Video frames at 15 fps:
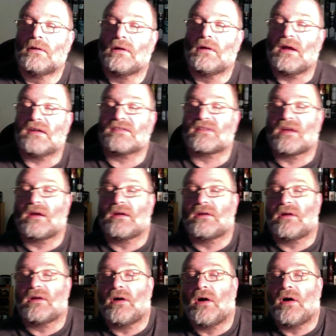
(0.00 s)
Ace had
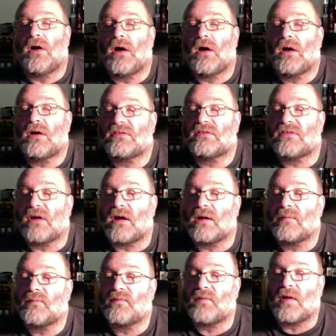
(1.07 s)
a hard
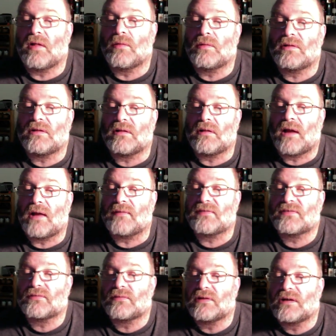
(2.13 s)
time following the live
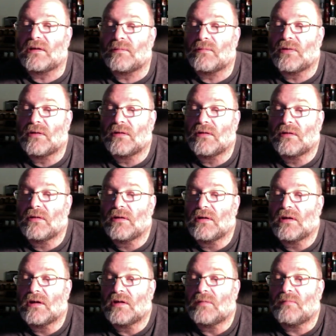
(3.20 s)
stream,
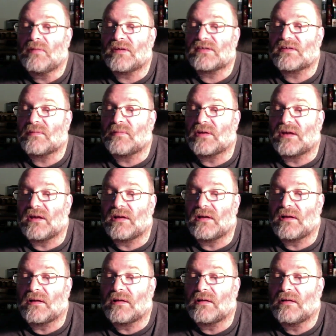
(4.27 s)
missed the
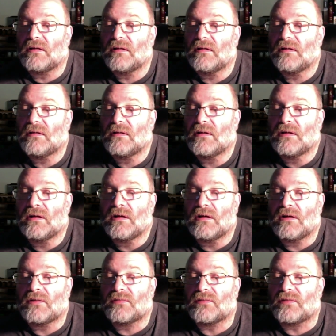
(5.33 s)
beginning
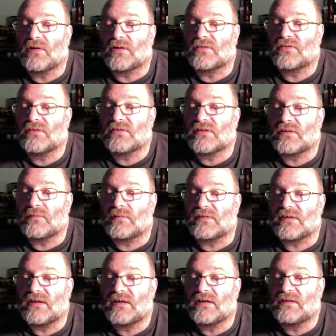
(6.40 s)
introductions, and was
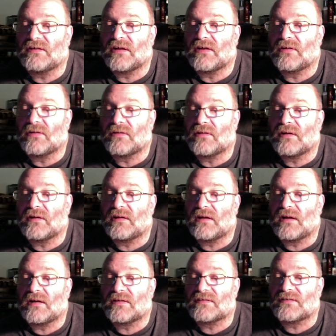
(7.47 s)
eating dinner and
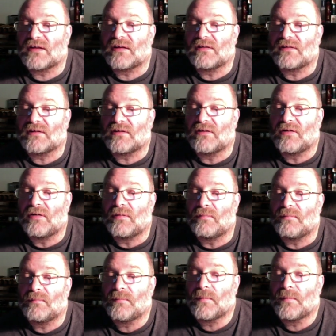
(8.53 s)
getting settled at home.